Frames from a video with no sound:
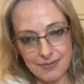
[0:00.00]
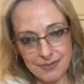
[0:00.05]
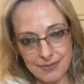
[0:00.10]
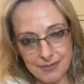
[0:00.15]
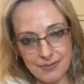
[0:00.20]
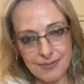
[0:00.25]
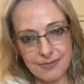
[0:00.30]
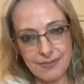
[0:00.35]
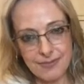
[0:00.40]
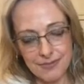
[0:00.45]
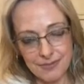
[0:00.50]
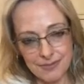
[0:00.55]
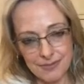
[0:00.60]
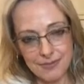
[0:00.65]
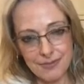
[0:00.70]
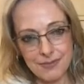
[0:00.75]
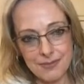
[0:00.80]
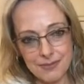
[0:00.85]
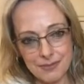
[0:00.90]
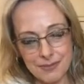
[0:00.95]

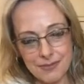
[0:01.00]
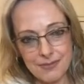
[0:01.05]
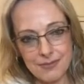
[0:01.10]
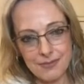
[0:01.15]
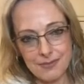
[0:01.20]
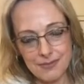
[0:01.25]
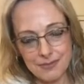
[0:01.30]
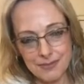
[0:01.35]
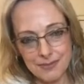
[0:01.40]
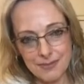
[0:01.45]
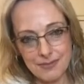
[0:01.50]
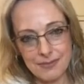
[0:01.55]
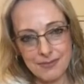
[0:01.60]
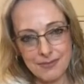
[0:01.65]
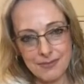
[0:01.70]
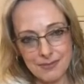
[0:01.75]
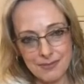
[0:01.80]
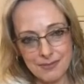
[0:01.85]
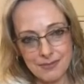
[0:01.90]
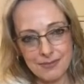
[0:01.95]

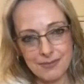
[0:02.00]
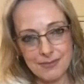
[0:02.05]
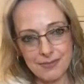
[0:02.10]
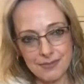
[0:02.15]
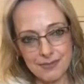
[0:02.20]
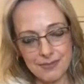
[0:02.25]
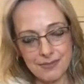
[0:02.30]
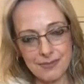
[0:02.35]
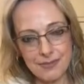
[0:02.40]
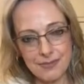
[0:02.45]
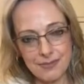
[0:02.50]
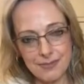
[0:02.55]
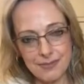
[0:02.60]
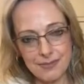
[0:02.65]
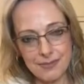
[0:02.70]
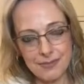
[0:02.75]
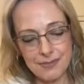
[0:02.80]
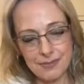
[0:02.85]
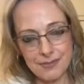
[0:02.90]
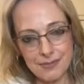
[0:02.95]

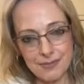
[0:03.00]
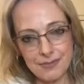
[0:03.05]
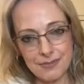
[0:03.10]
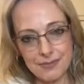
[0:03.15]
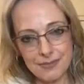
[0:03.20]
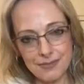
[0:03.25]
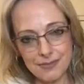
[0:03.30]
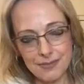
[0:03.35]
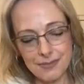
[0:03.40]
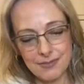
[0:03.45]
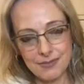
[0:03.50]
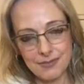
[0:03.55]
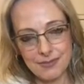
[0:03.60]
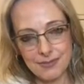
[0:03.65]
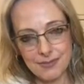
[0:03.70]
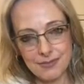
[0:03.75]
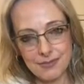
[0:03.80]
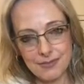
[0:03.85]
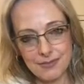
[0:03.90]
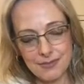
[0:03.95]

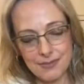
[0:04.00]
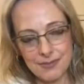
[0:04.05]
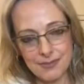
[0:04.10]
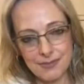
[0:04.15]
(silent)